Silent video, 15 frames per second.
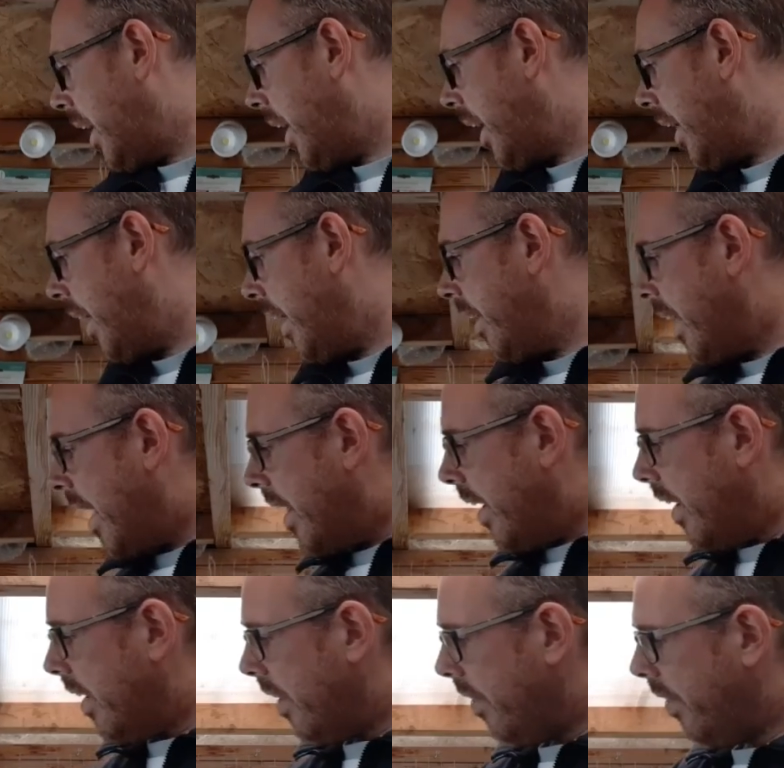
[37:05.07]
And
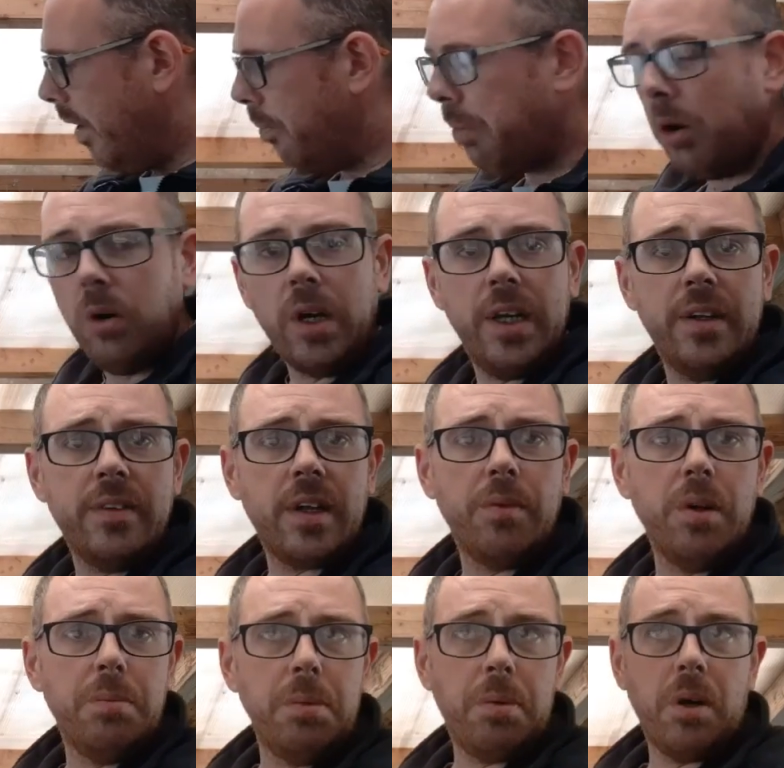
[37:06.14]
then the pumpkins,
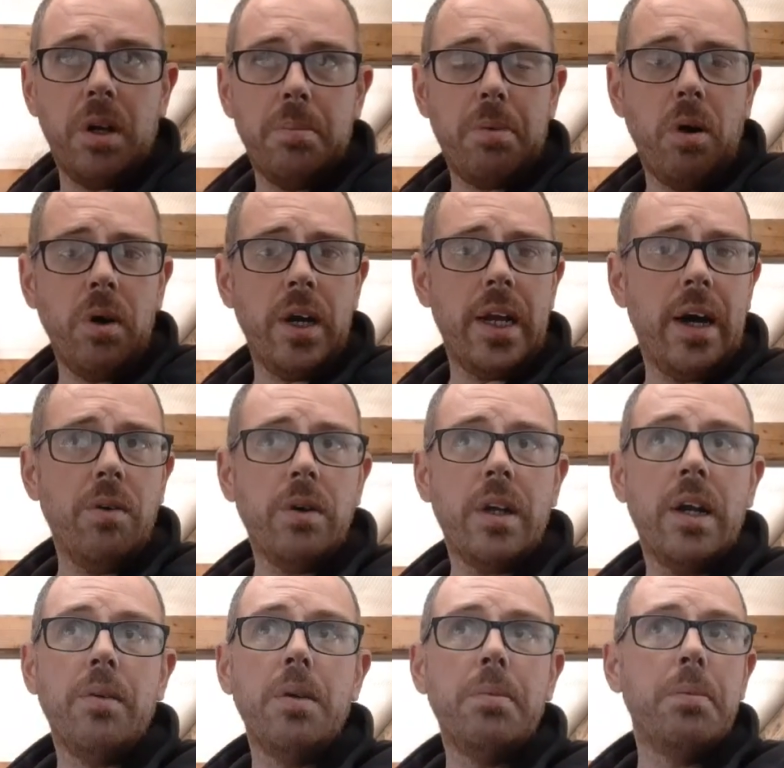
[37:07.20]
I will be putting the pumpkin
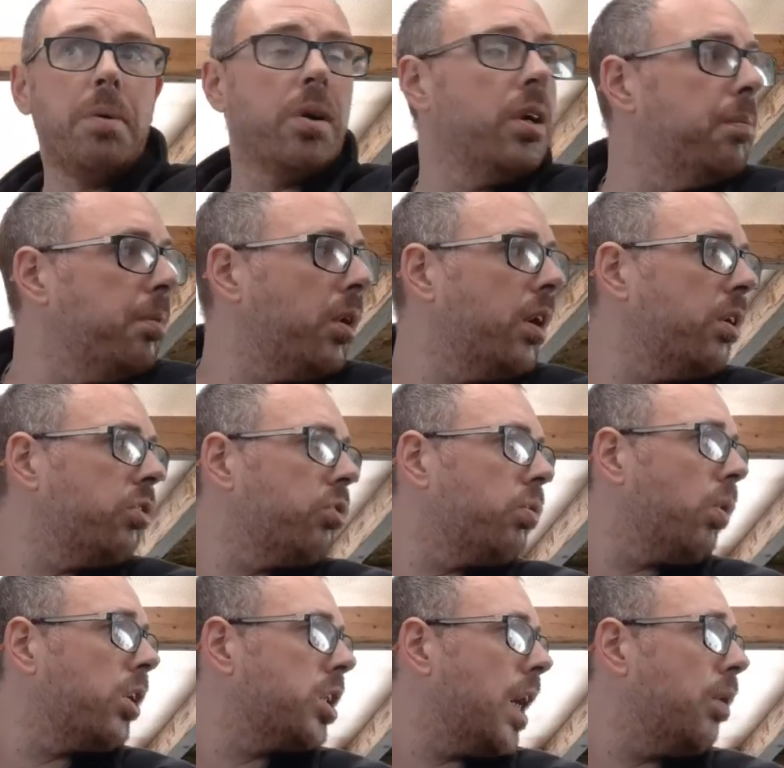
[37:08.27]
out, and I will be putting the butternut
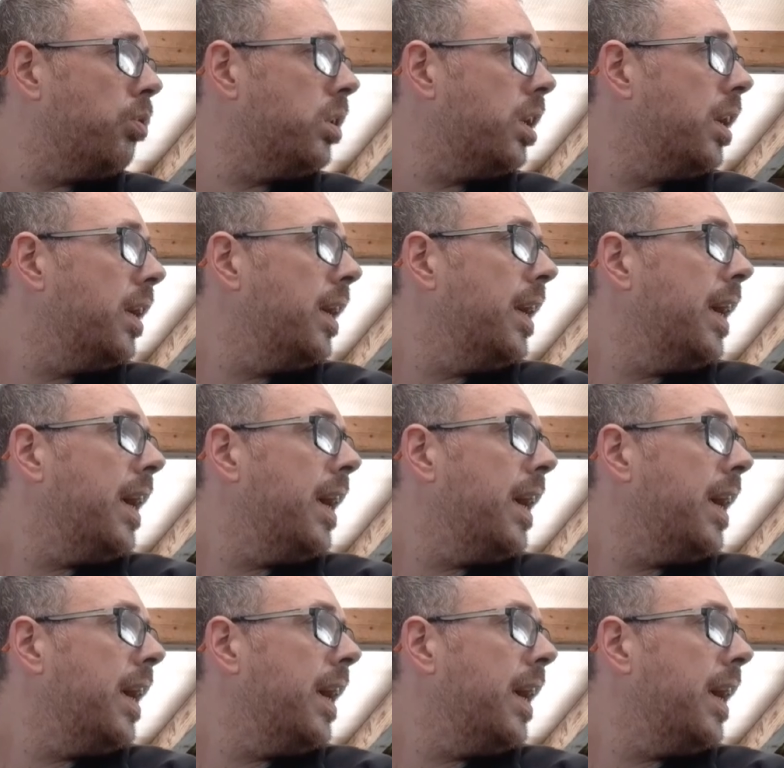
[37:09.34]
squash out.